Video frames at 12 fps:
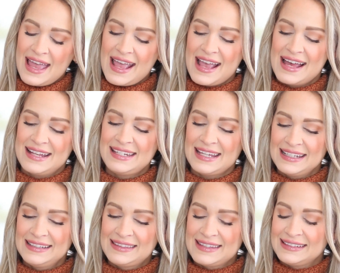and it
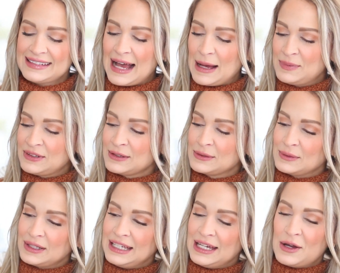is this
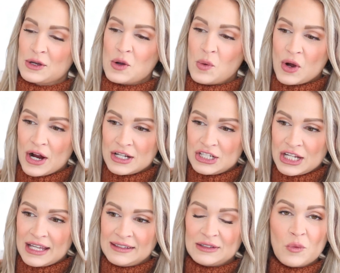absolutely
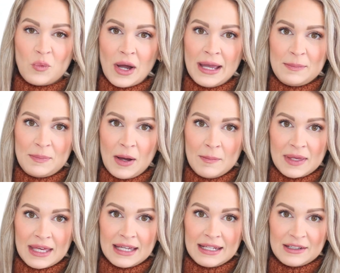gorgeous white
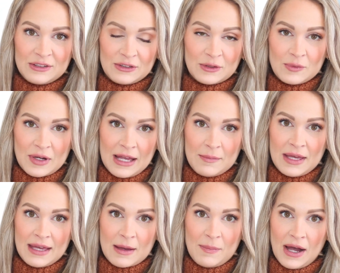pumpkin
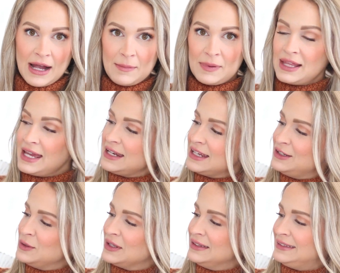ceramic pie plate,
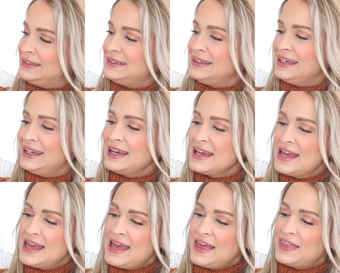and you can see
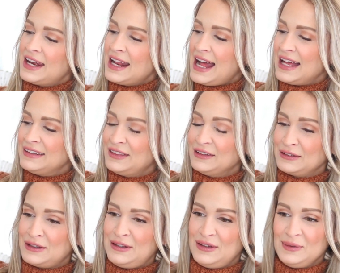that it has
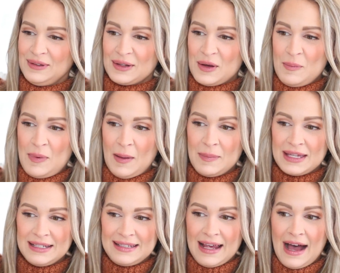this cute little
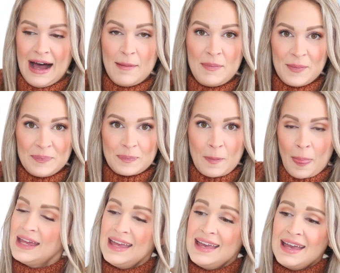pumpkin top.
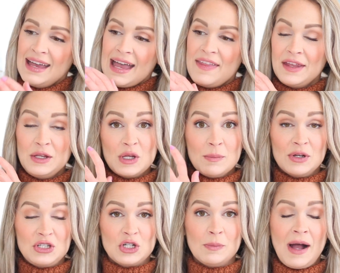And then you can
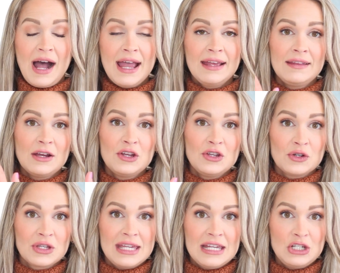put your pie in there,
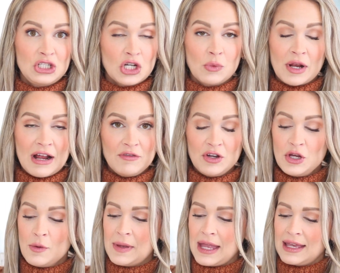your quiche, or whatever
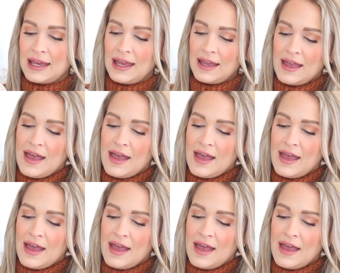you're baking.